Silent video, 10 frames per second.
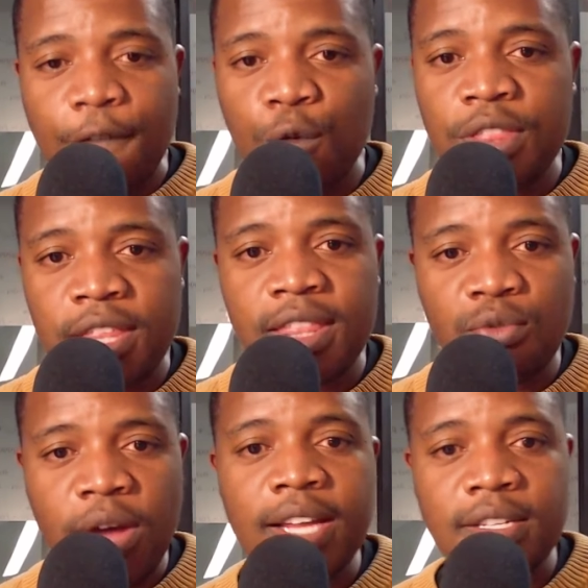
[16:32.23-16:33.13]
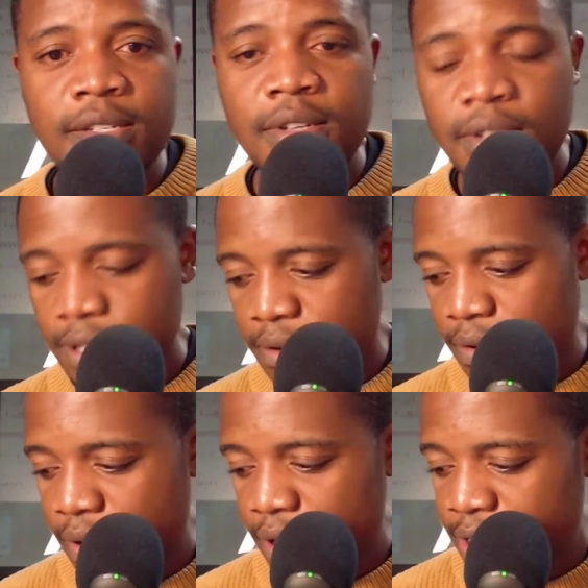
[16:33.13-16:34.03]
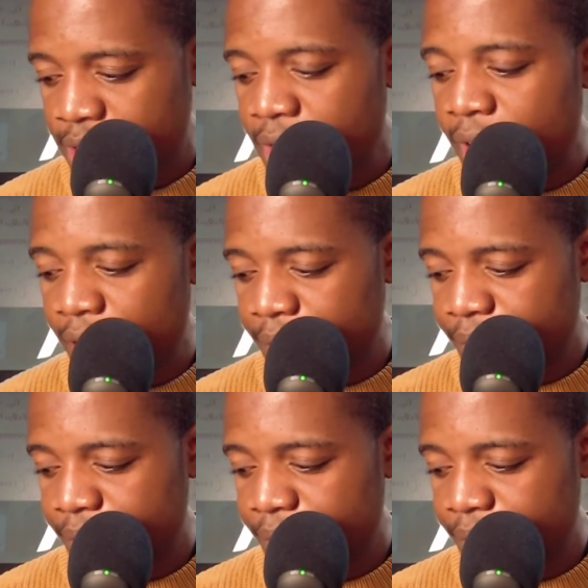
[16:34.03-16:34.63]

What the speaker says: within the right time.